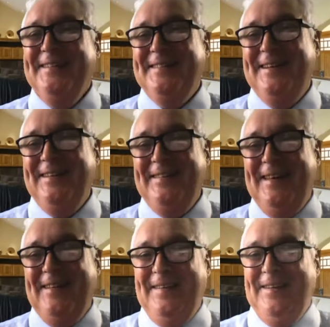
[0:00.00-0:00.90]
So
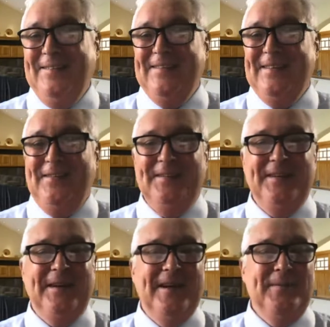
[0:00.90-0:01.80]
that was something
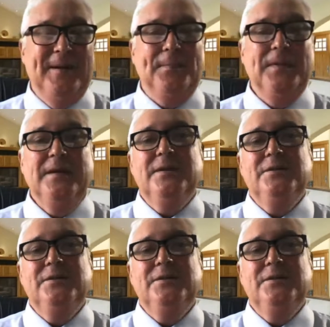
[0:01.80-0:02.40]
that came up.